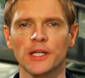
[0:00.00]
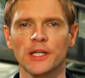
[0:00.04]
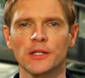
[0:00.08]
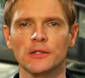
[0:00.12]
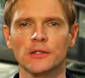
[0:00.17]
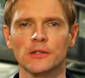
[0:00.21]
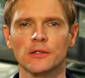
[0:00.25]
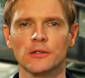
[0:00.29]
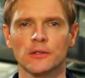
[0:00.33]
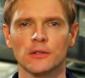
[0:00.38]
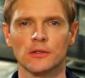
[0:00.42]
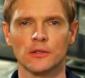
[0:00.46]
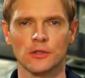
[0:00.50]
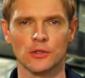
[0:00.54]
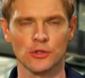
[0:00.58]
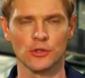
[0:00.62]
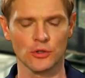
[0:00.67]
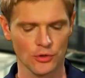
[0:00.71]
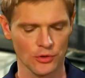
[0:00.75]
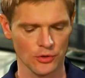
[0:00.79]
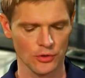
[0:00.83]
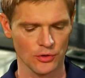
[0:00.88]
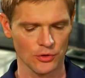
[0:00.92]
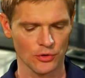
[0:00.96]
I thus
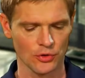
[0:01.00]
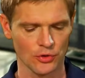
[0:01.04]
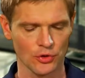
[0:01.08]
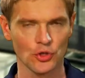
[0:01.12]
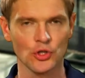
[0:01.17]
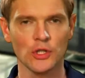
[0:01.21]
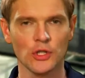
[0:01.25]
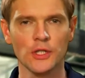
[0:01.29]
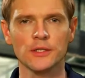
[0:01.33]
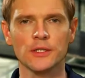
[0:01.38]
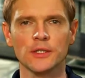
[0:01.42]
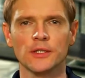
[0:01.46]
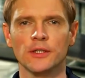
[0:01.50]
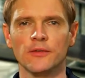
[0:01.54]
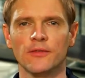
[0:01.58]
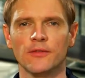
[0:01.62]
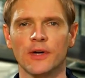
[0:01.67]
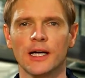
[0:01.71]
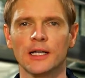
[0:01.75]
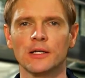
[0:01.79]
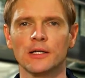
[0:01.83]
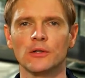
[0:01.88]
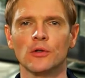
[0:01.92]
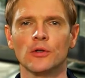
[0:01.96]
connect the
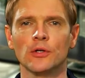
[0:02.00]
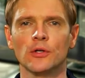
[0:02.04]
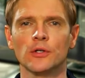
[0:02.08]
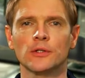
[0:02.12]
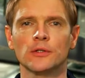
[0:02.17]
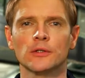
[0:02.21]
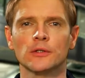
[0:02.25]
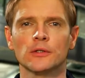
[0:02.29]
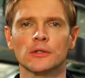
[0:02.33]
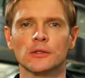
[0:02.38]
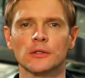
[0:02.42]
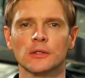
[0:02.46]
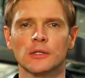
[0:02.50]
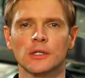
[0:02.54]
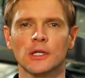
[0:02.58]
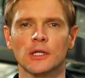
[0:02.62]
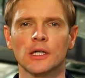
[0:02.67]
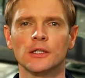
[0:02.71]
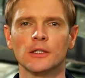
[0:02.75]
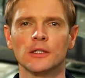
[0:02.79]
warning light to the router.